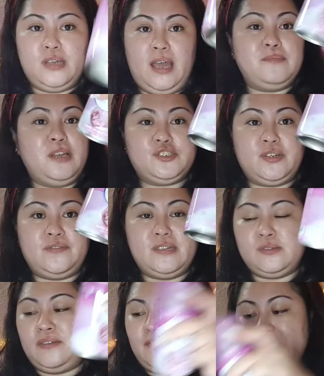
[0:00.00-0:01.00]
I'm not sure if
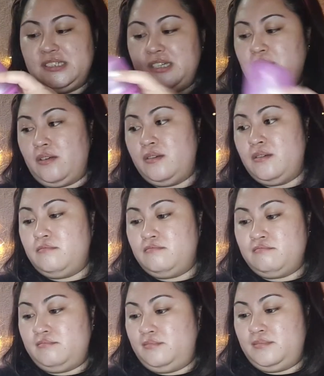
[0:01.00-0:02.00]
this one fits here.
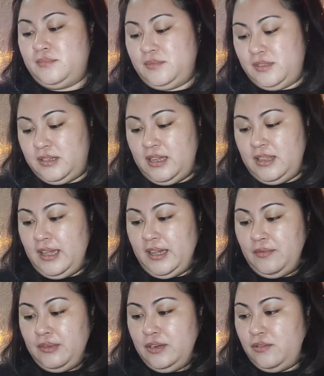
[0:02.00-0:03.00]
Like,
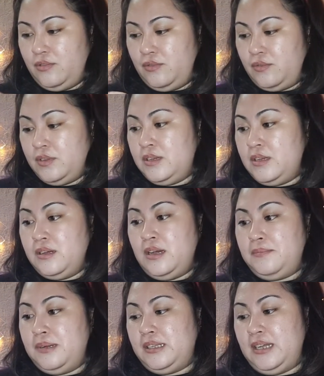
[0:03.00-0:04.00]
I really don't know,
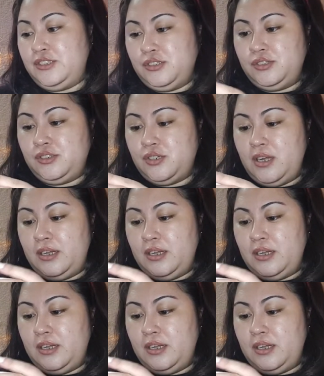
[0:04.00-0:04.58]
but I just